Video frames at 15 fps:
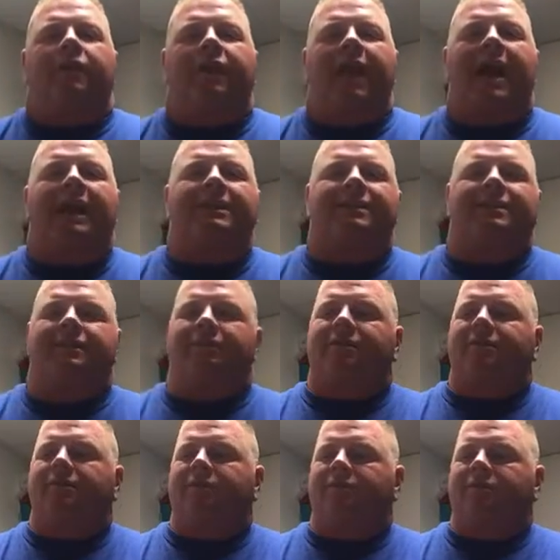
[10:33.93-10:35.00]
that's
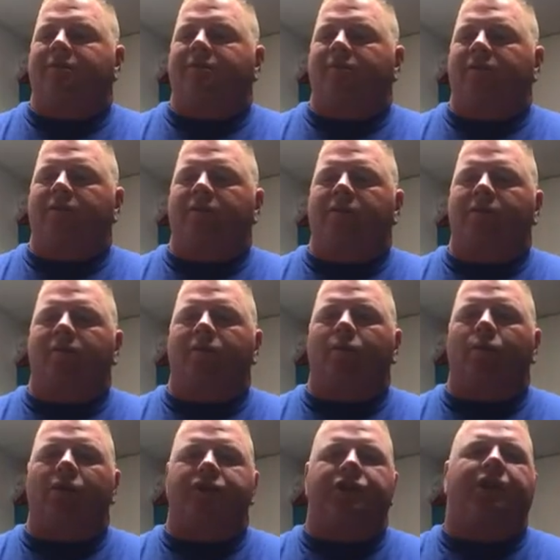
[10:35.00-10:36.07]

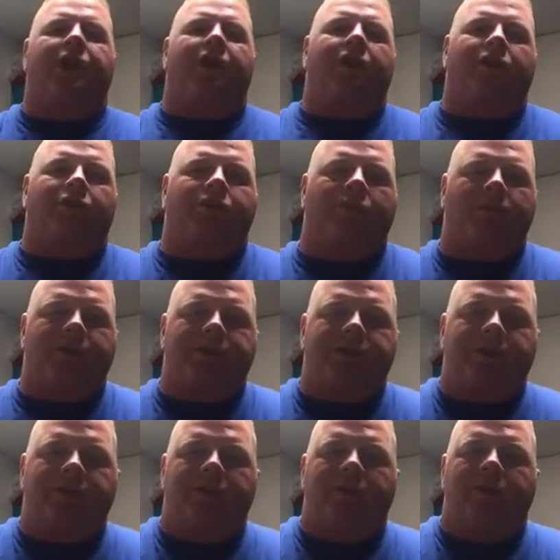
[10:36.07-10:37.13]
what you got to look forward
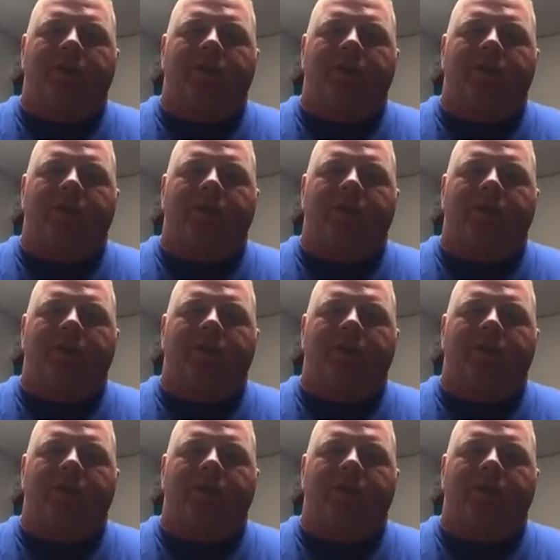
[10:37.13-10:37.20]
to.